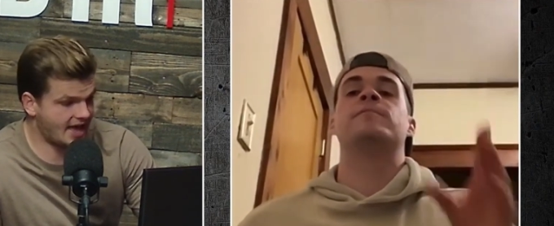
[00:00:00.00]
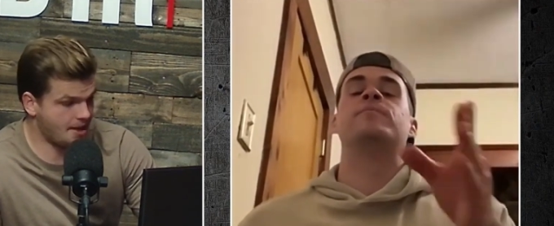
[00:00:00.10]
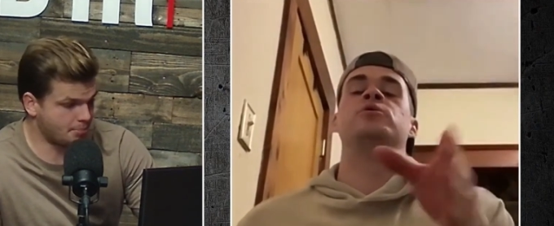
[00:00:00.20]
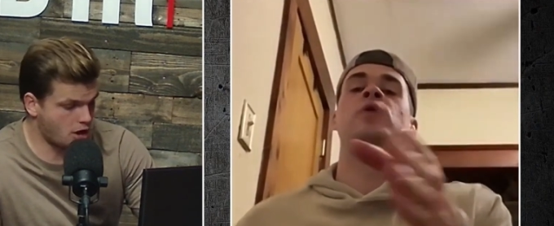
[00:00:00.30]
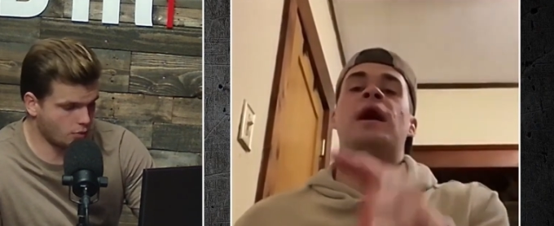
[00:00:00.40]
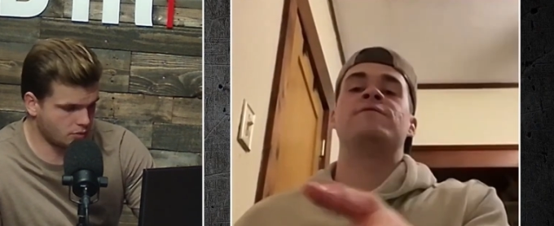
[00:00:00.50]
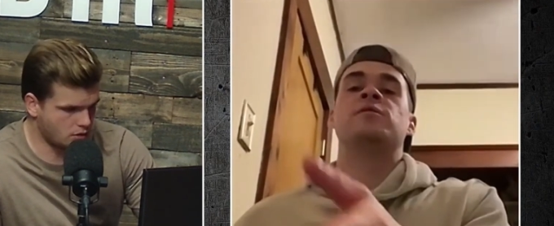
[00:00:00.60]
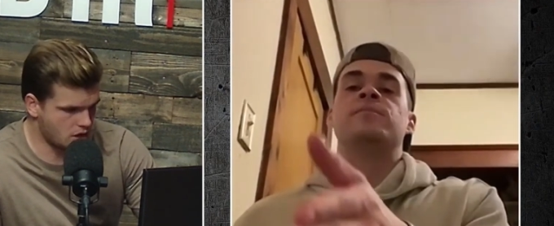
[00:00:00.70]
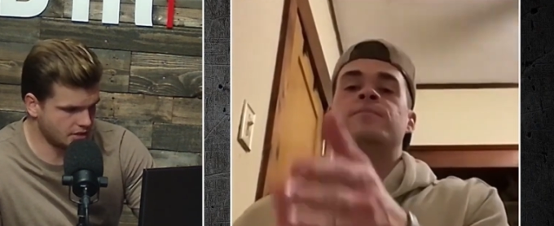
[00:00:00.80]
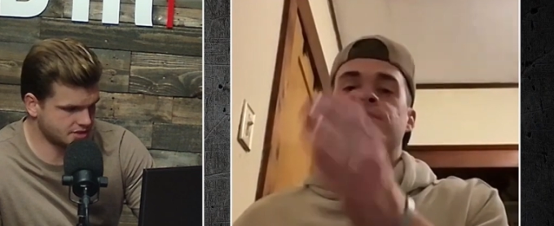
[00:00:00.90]
Speaker 1: have, at Baldwin
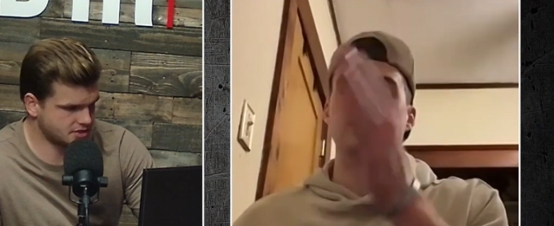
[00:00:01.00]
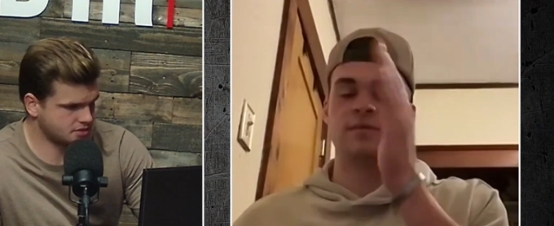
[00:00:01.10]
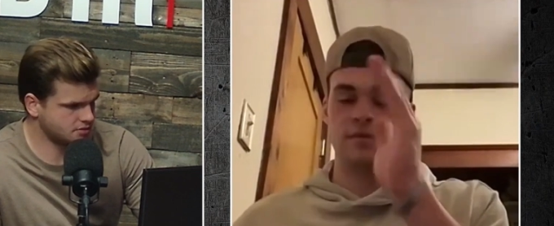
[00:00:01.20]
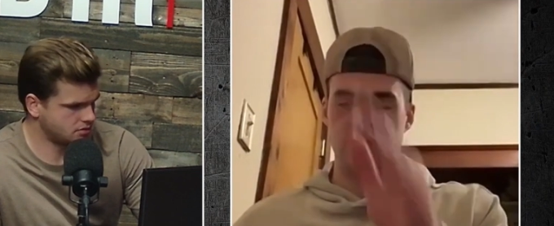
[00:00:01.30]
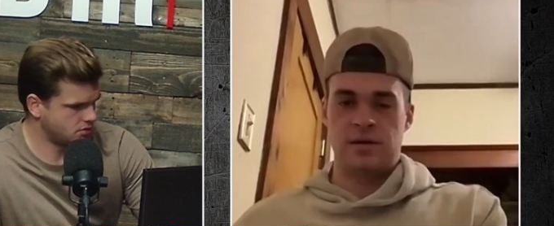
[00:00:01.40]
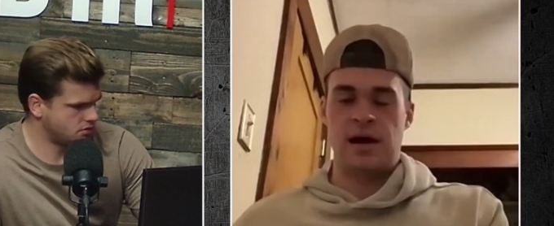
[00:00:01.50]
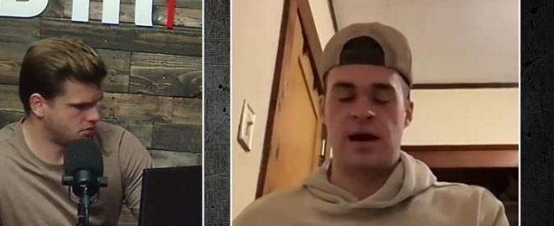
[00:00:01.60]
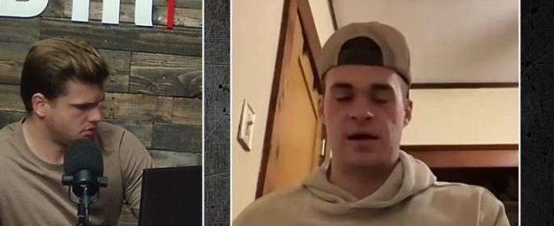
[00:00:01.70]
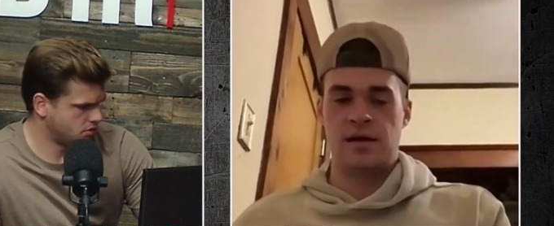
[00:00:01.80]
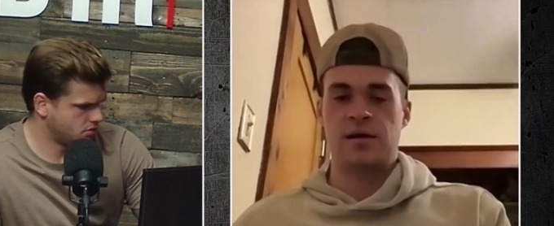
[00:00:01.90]
Wallace.
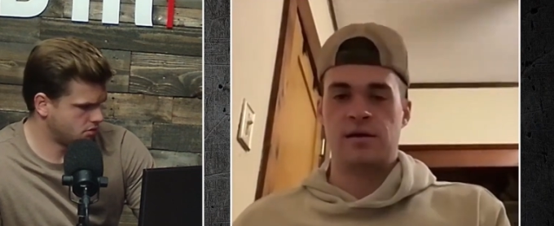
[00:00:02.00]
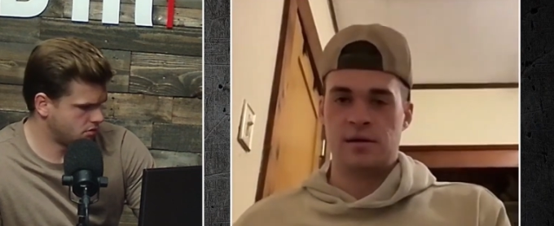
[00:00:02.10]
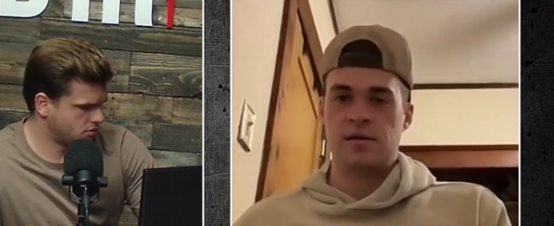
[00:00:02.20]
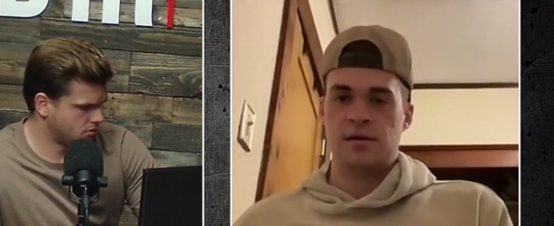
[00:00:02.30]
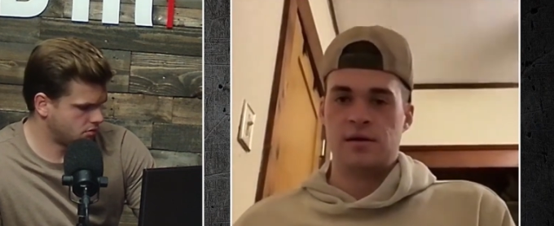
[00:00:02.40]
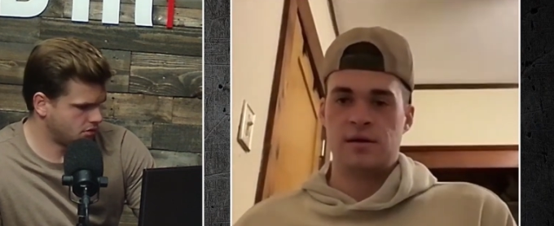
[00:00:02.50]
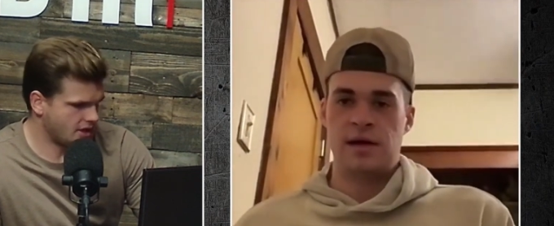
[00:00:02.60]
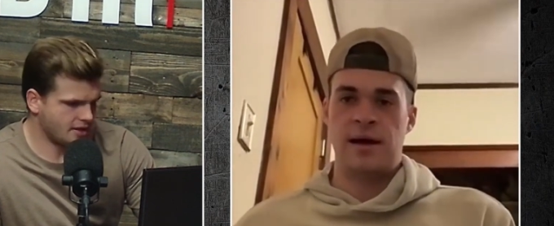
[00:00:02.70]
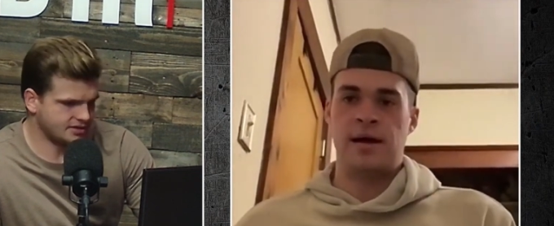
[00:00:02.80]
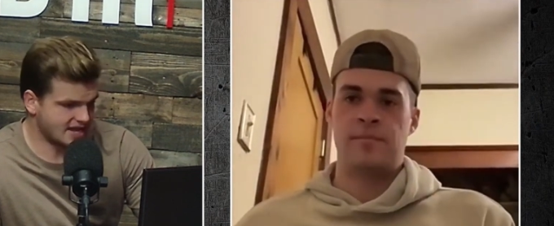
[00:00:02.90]
Speaker 2: yeah,
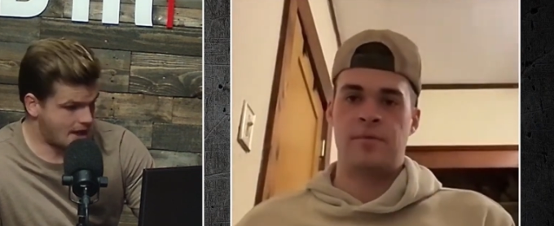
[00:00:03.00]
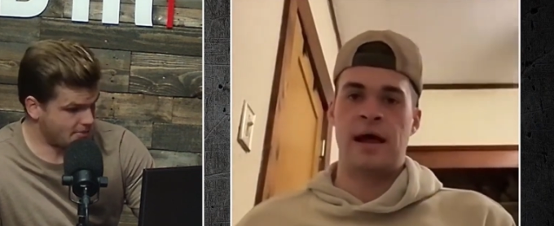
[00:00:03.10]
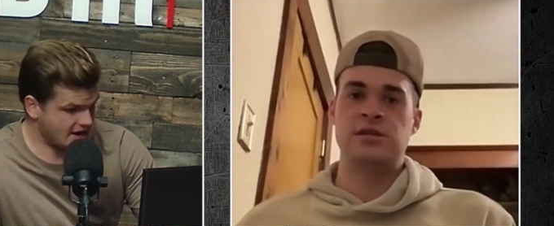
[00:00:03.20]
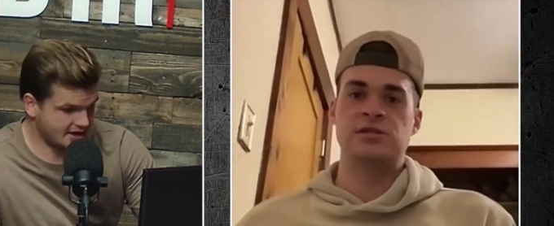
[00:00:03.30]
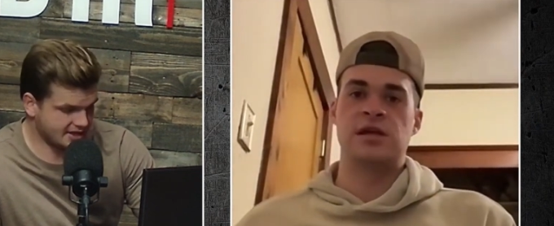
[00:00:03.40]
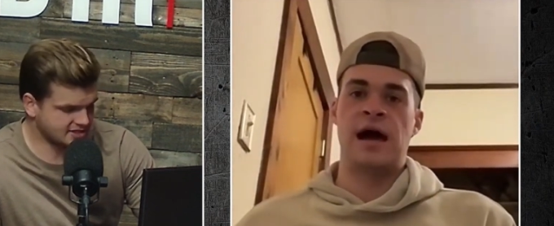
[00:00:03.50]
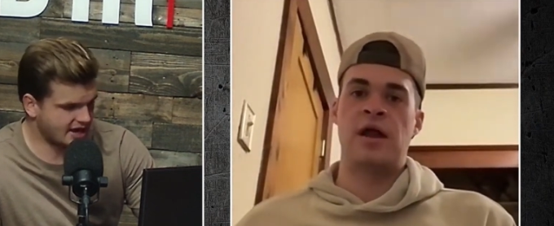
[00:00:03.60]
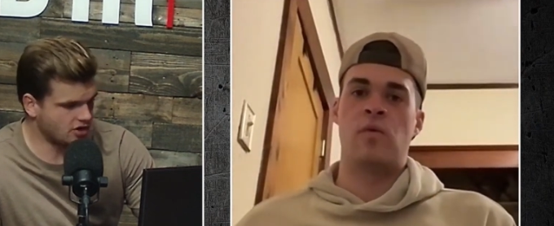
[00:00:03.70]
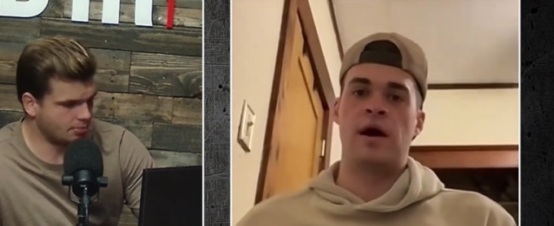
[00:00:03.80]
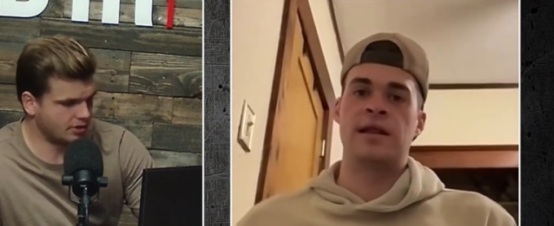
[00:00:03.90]
yeah, dominated but I just,
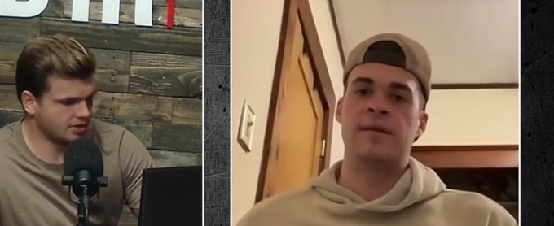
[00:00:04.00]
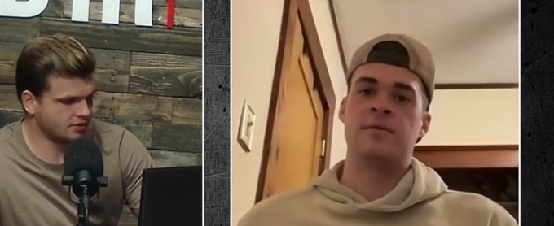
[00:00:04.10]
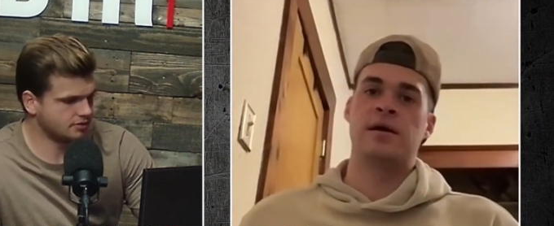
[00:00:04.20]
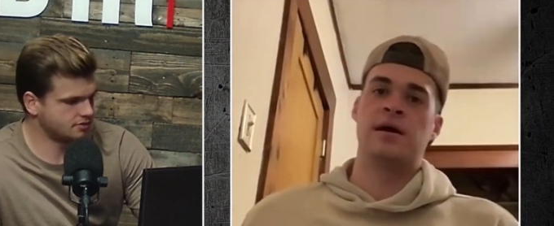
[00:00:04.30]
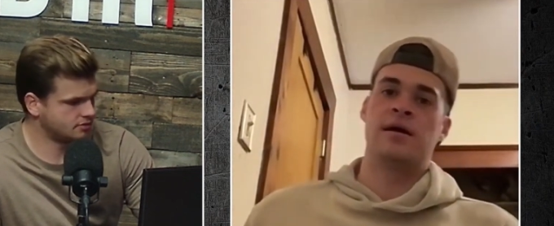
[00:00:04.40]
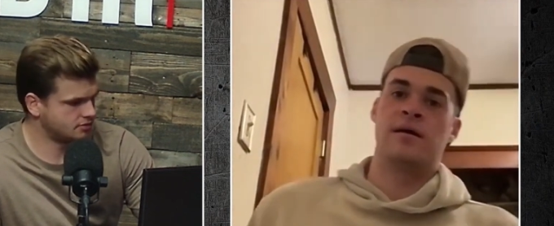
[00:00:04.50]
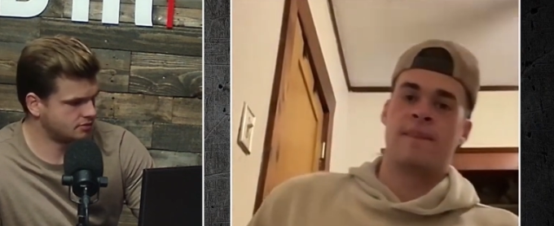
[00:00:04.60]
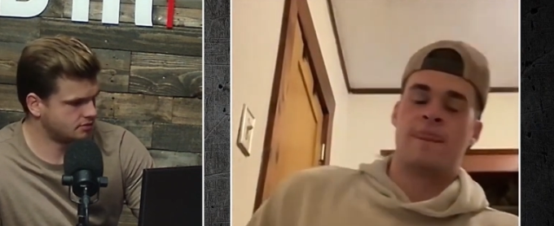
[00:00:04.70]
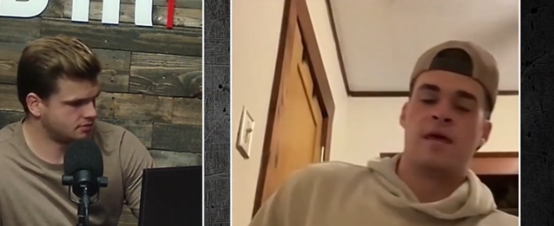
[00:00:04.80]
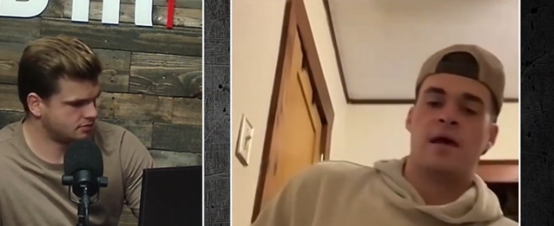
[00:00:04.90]
I don't want them to.
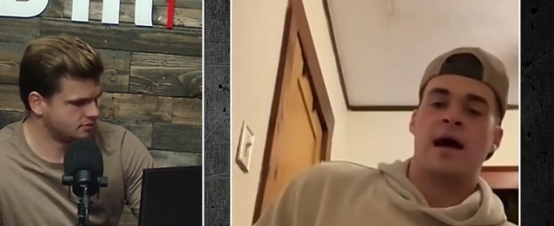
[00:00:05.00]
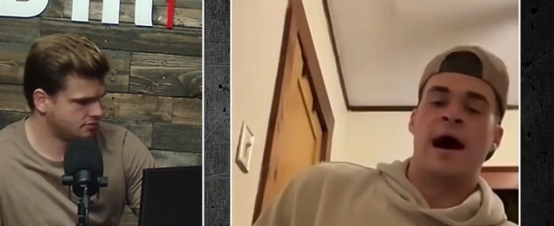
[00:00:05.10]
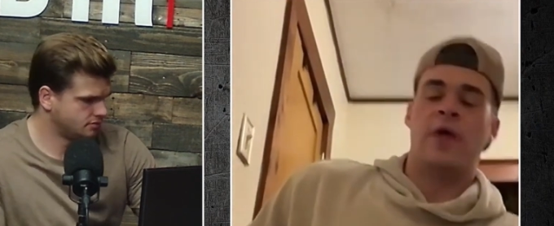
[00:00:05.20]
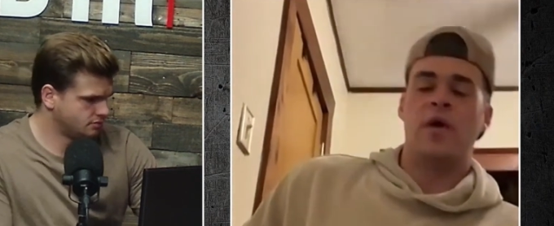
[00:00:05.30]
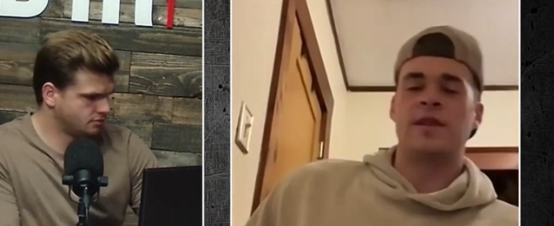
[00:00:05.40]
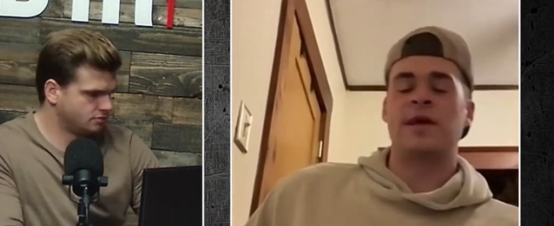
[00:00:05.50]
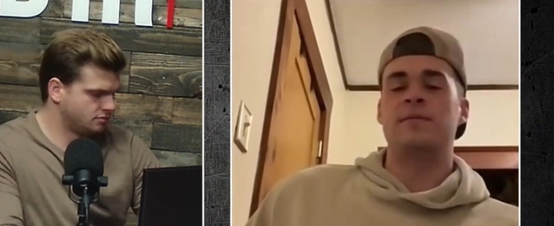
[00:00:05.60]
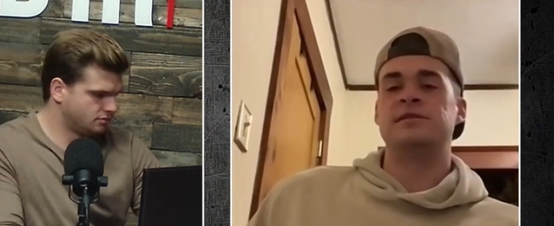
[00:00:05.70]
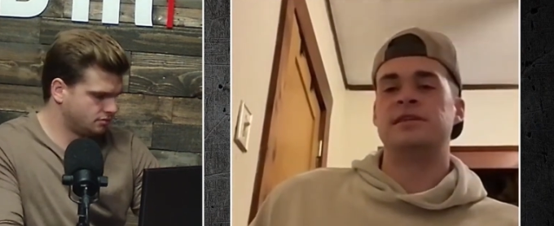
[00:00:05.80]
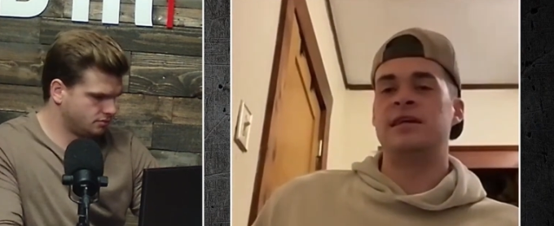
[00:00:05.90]
I don't want
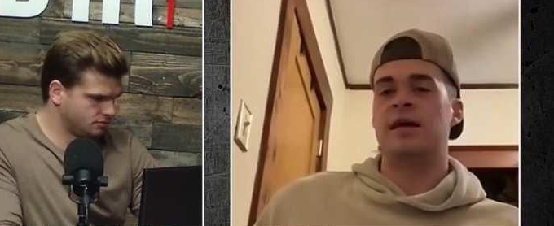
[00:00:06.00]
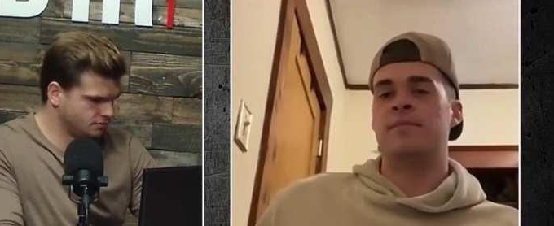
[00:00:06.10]
them to see